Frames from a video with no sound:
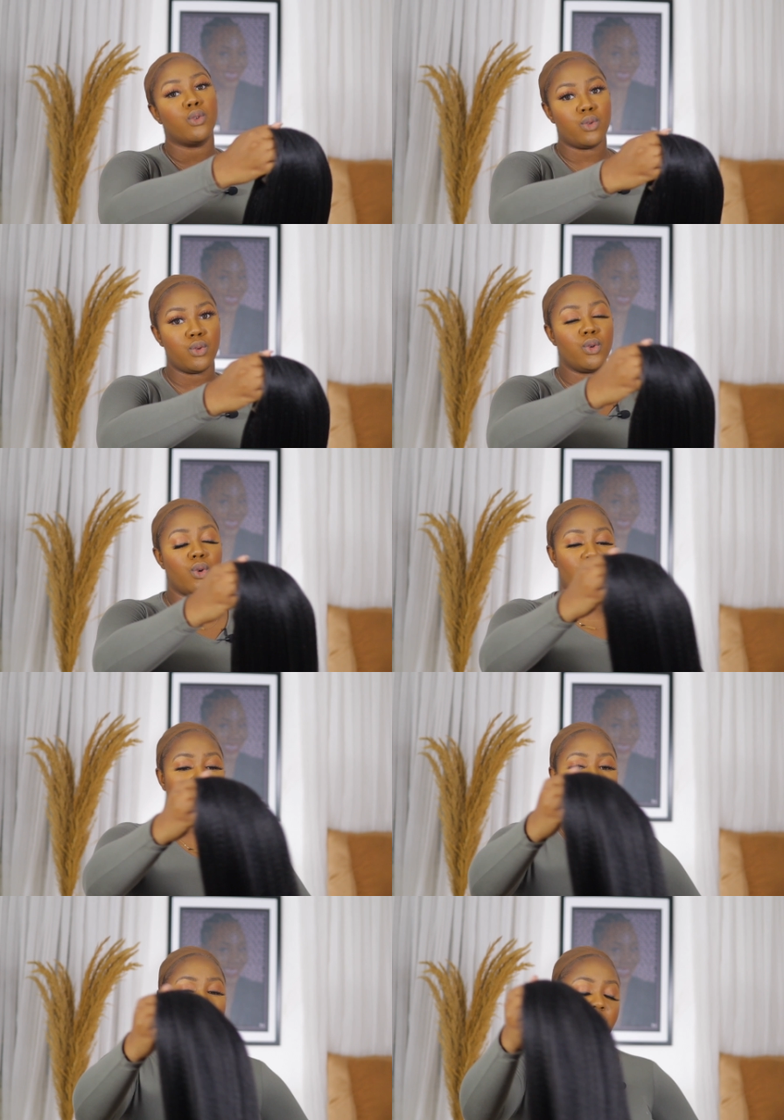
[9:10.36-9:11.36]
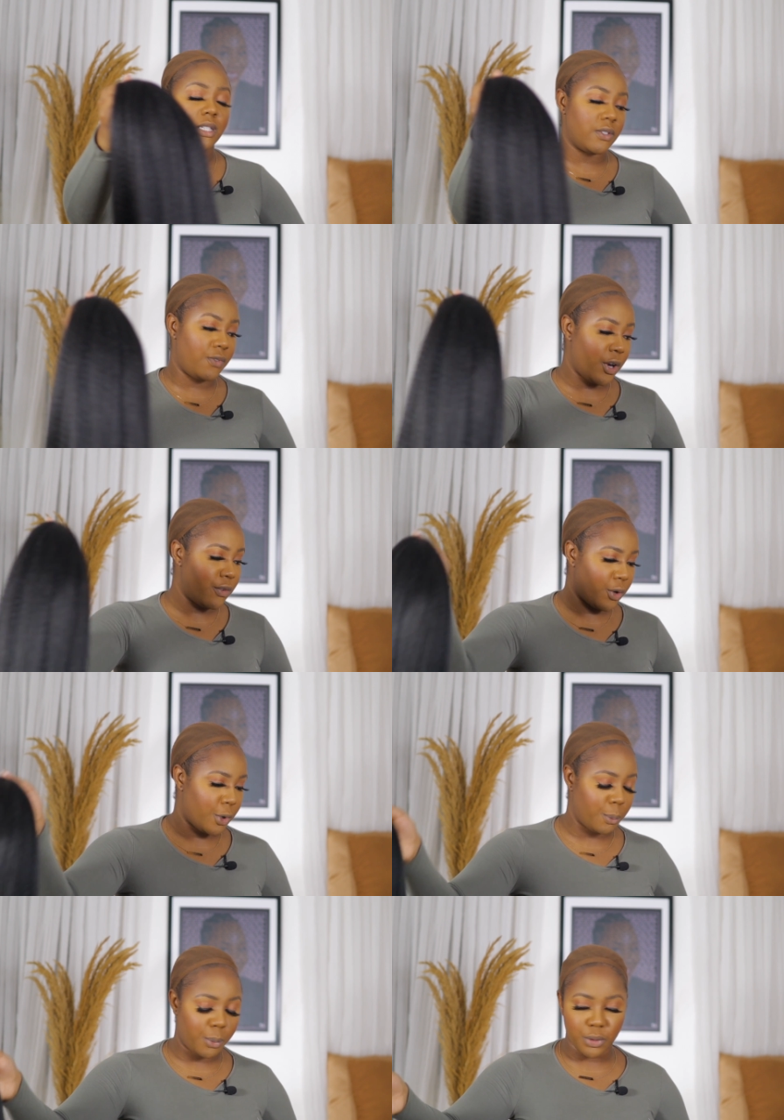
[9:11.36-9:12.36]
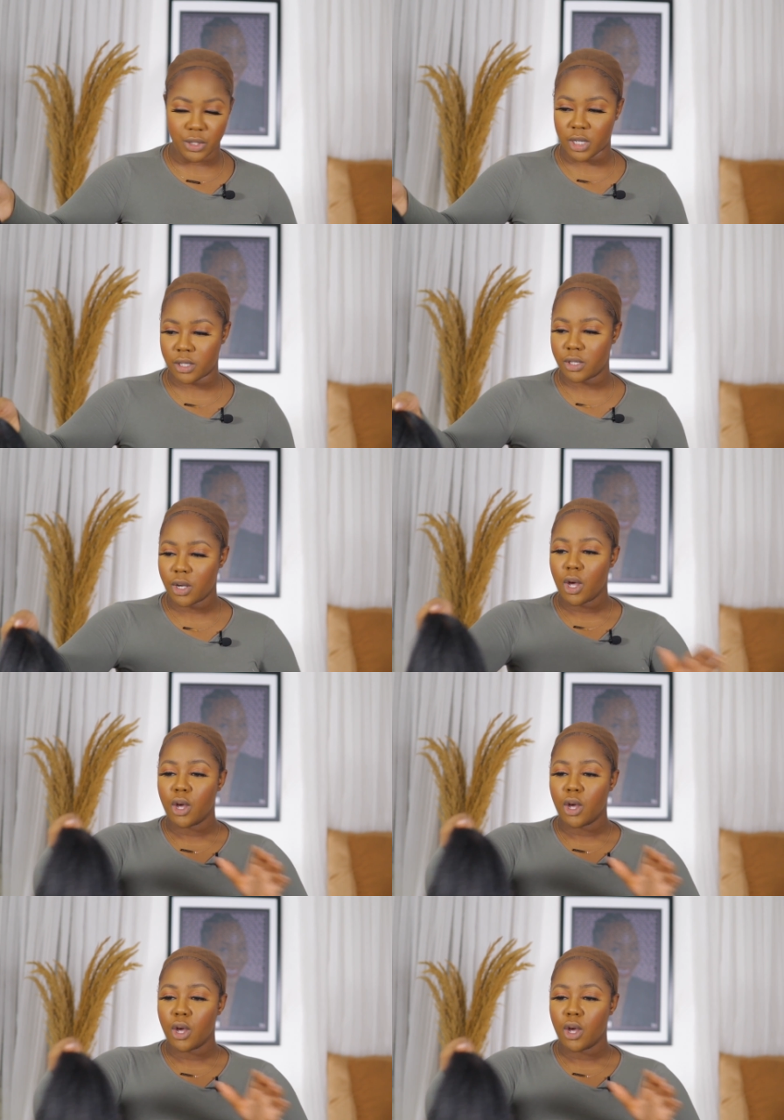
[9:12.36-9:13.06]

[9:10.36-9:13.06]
too long, guys. It's very important.